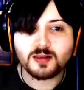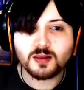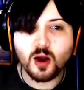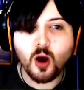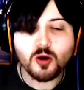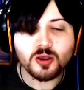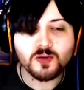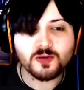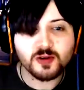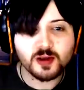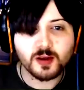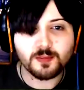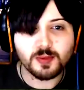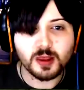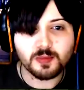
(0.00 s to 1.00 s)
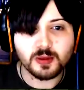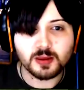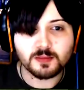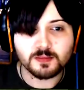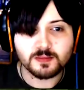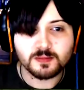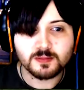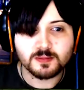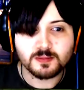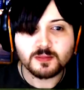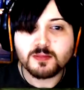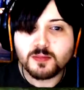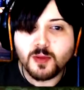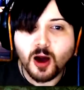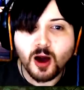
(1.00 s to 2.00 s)
Oh, you've got a baby.
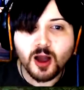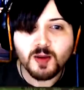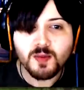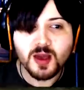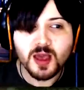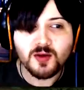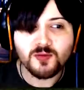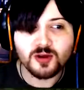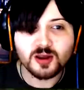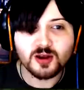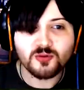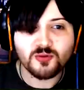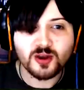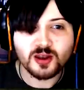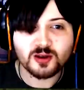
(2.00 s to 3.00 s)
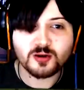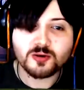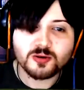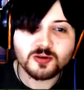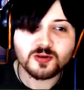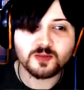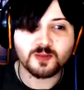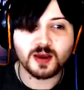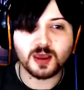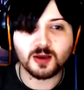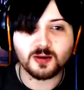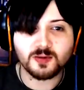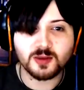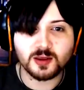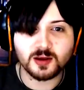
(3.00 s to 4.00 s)
How am I ever going to find a horse of my
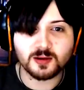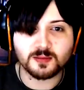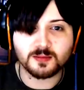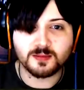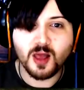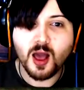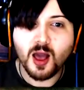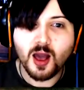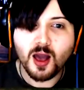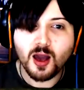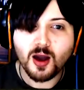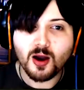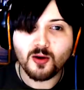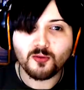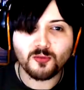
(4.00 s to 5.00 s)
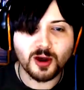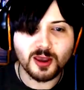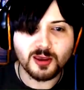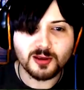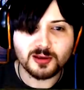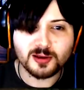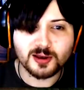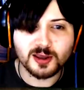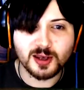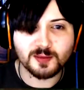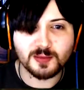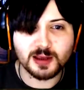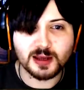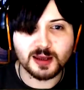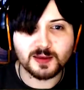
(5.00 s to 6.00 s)
own though? Why are you looking at
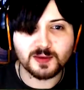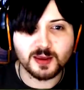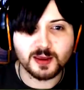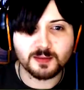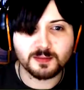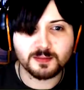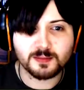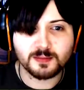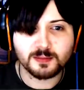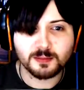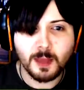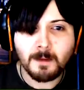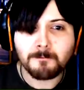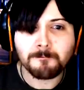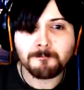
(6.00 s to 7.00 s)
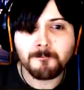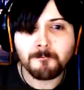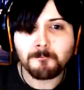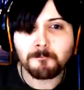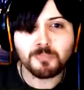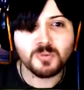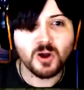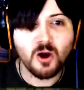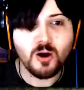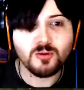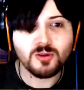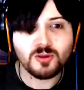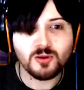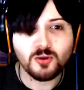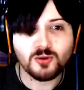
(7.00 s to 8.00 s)
me like that?
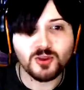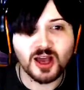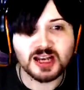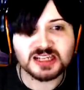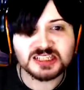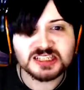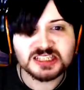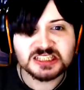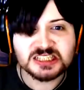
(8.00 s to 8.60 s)
Don't do that.